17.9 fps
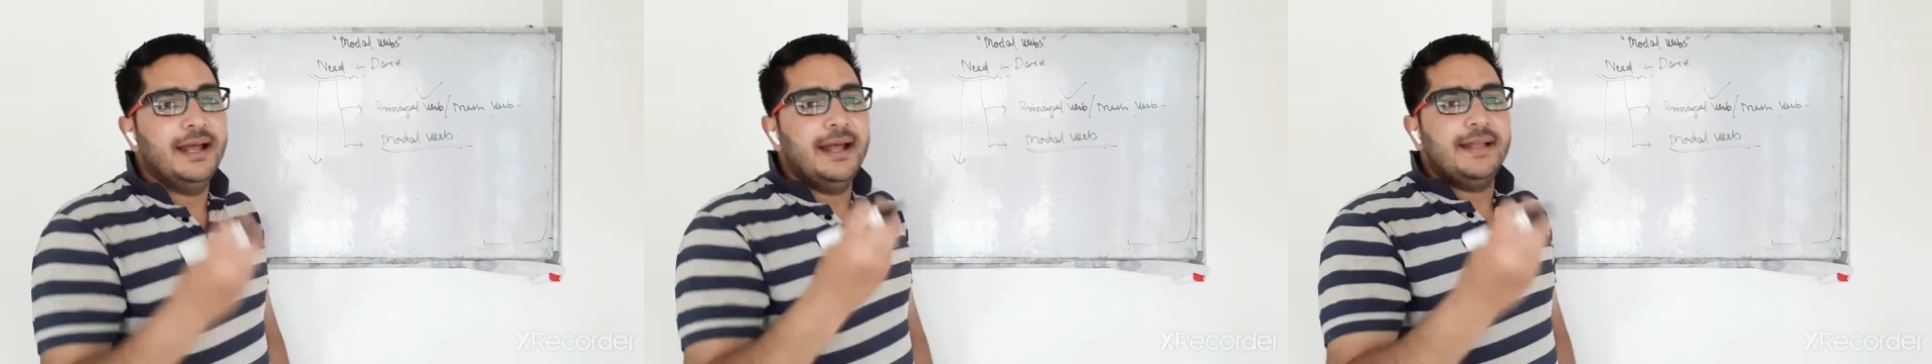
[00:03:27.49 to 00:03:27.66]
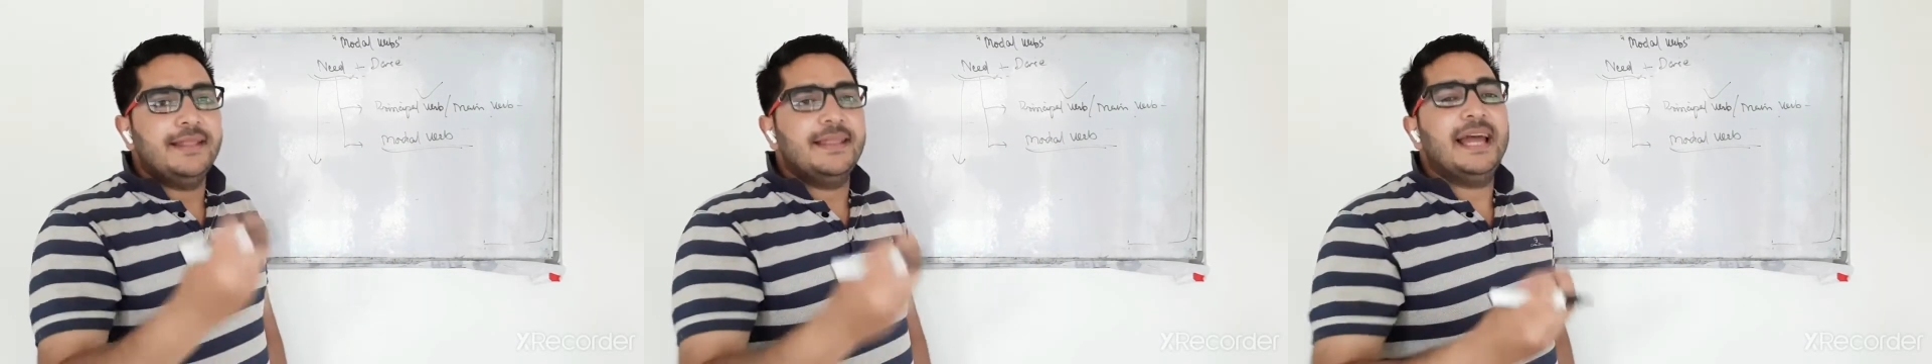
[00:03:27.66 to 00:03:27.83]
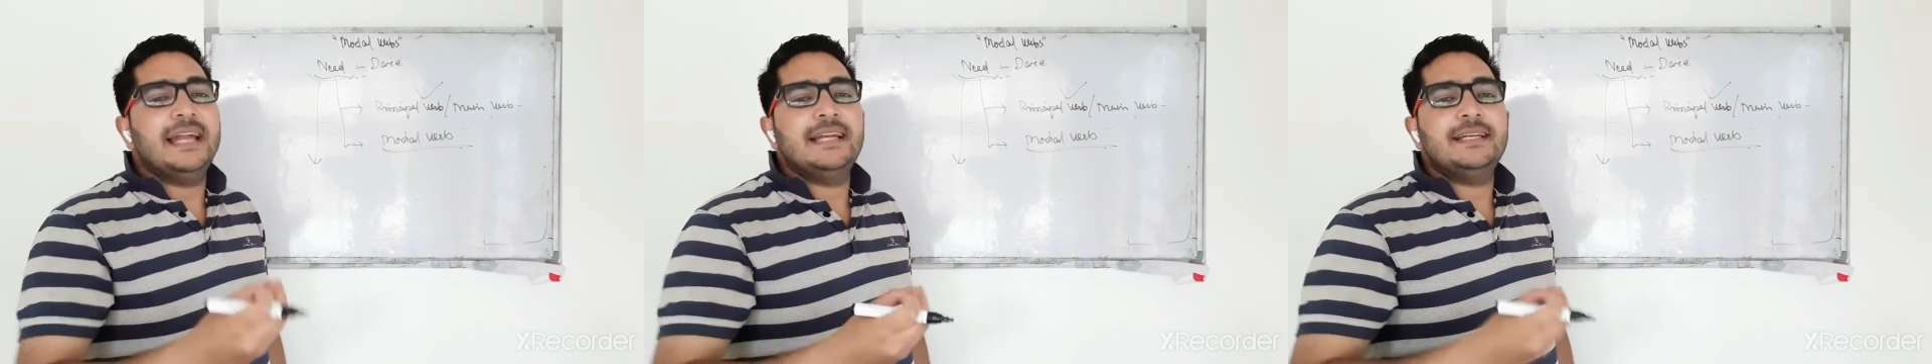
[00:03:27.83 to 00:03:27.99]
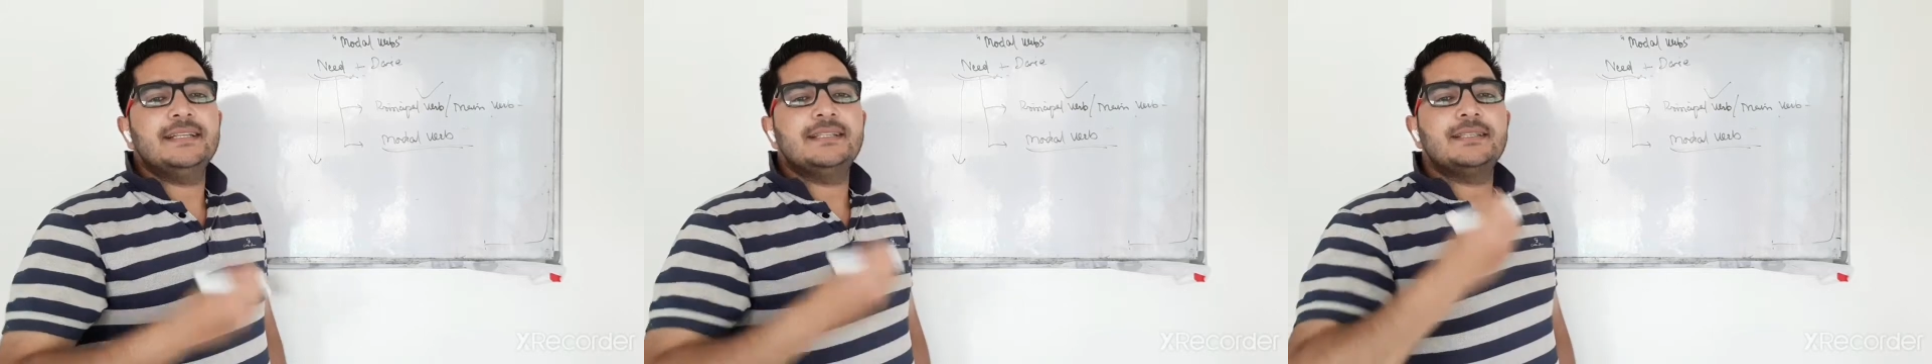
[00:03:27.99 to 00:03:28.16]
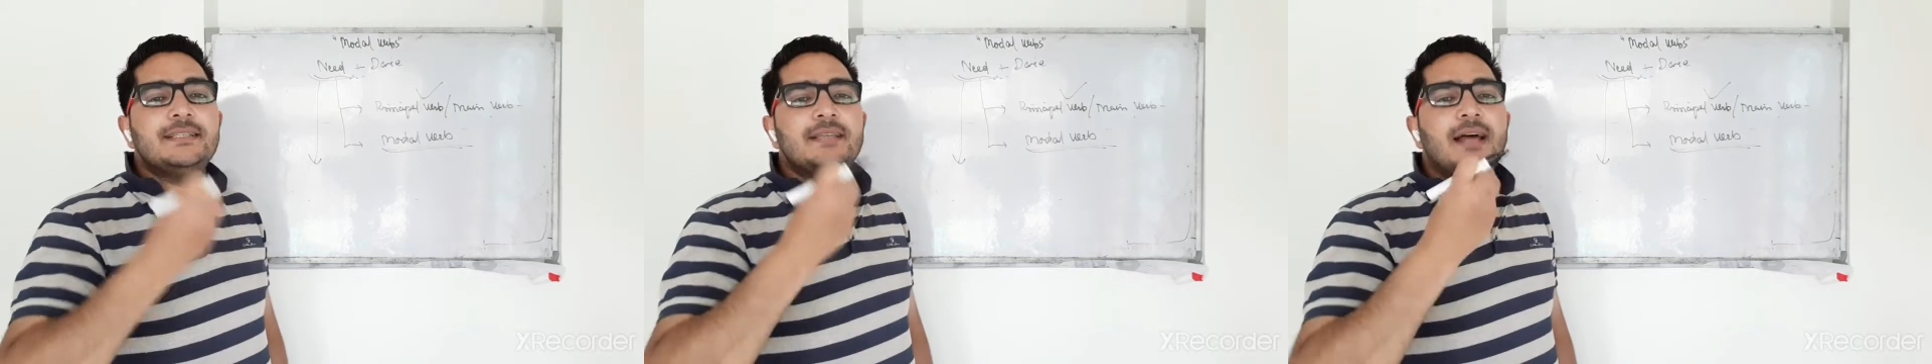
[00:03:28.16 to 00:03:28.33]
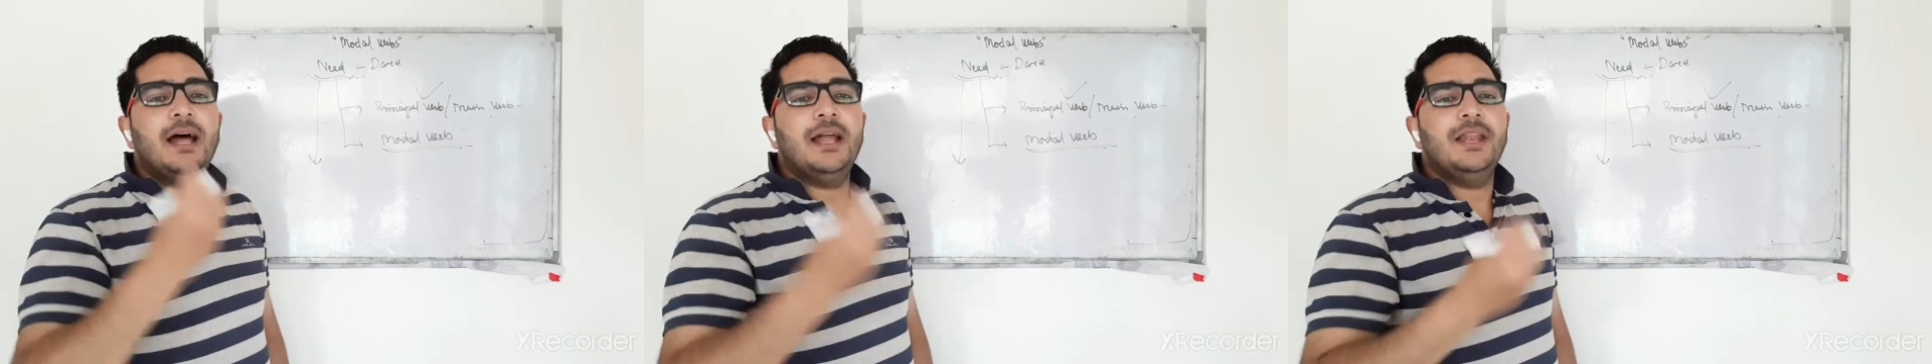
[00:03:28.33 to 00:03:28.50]
that is
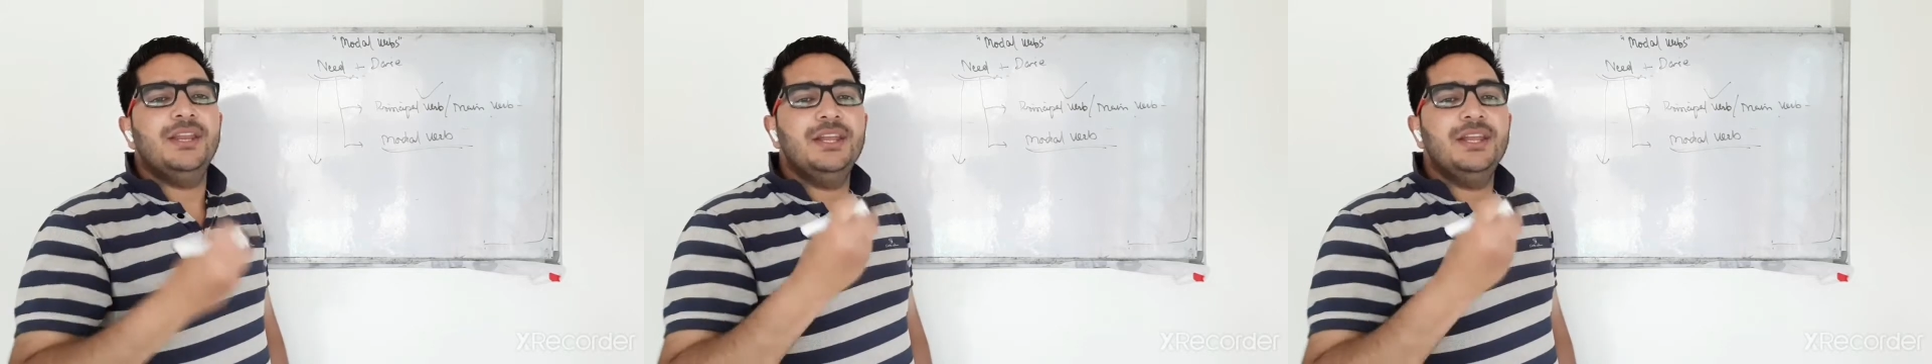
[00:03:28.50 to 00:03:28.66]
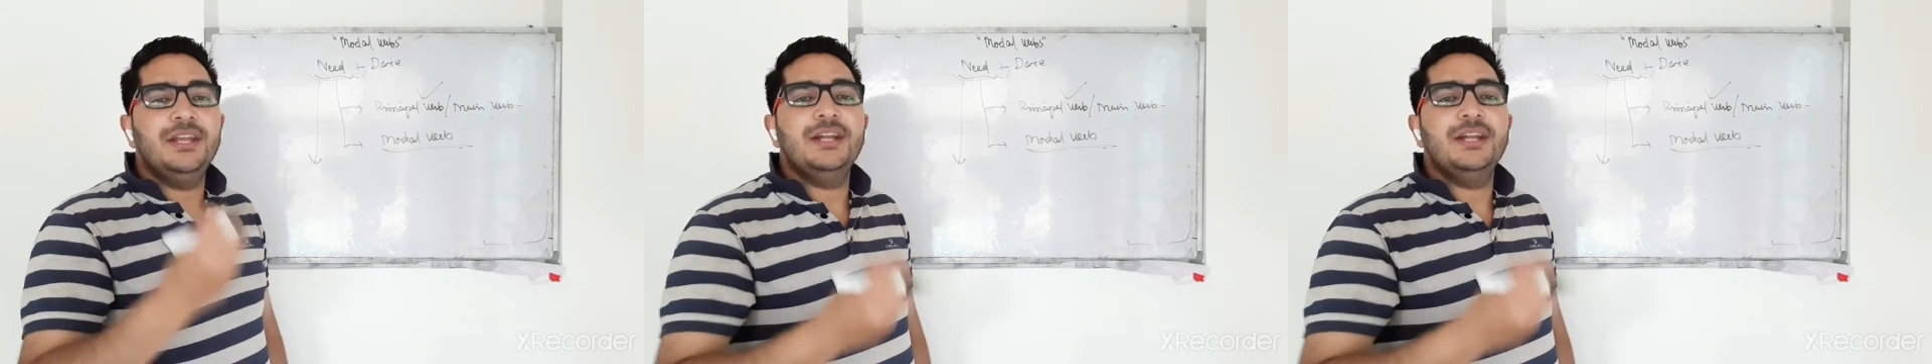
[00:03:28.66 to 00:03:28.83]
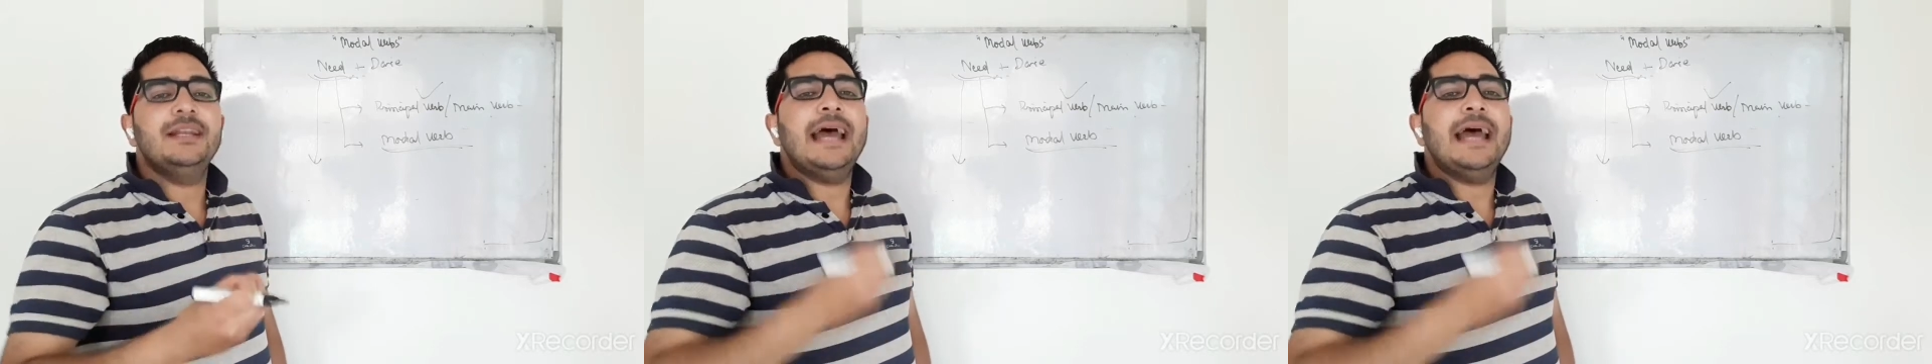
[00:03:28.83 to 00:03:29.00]
need